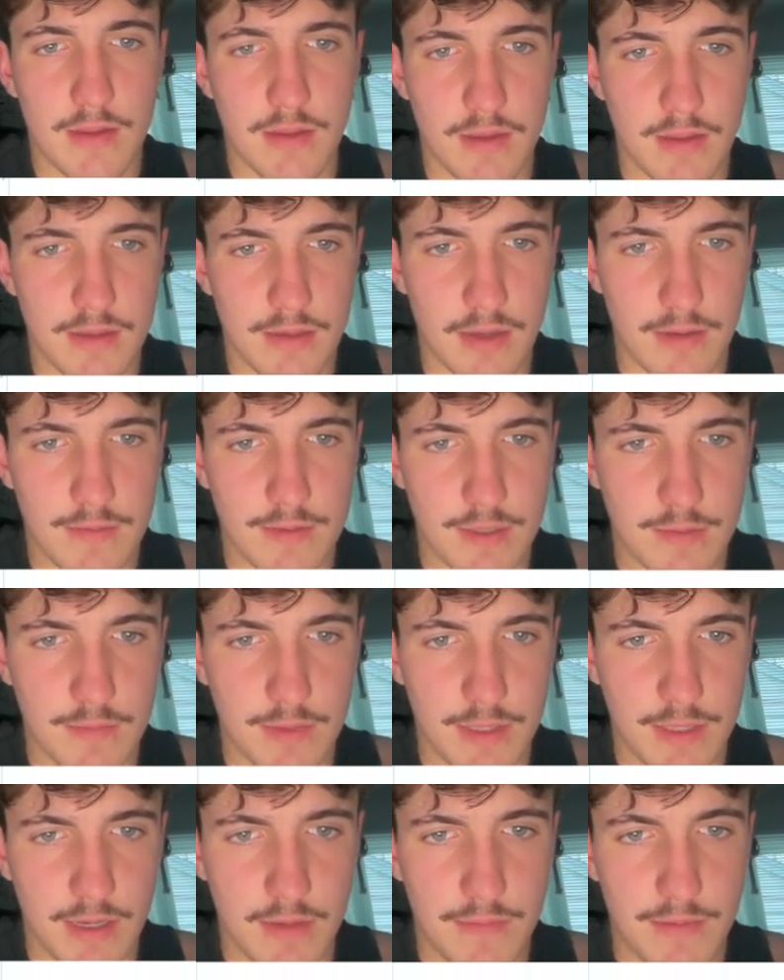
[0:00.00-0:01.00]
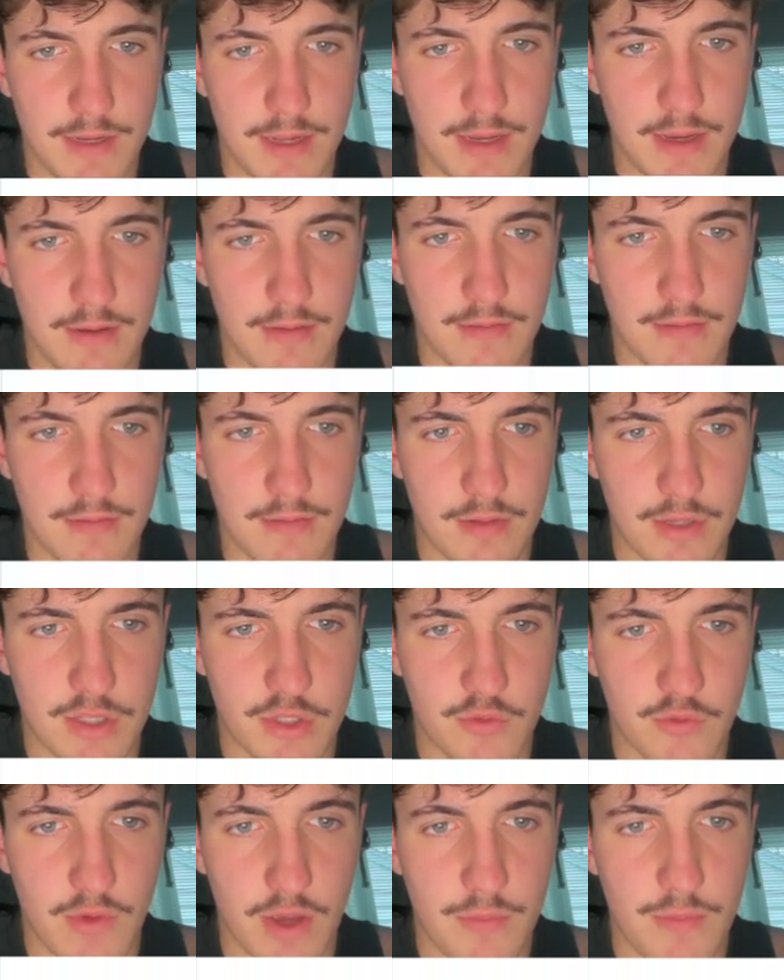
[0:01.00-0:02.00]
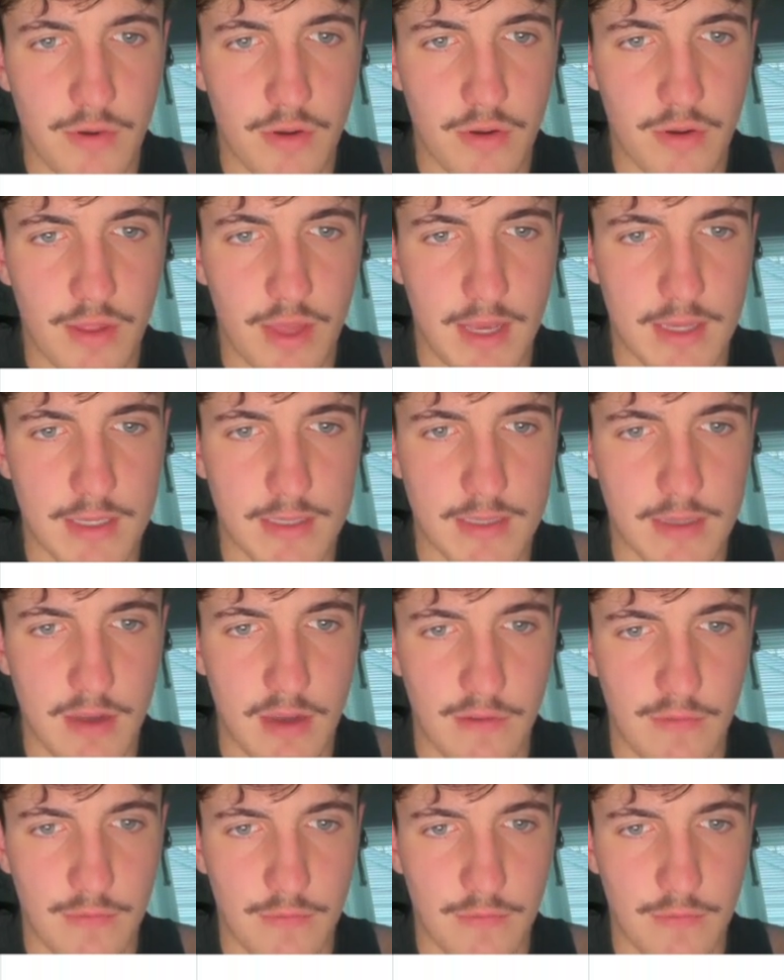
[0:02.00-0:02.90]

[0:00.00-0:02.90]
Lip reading: because obviously we dumped down, swept all that stuff.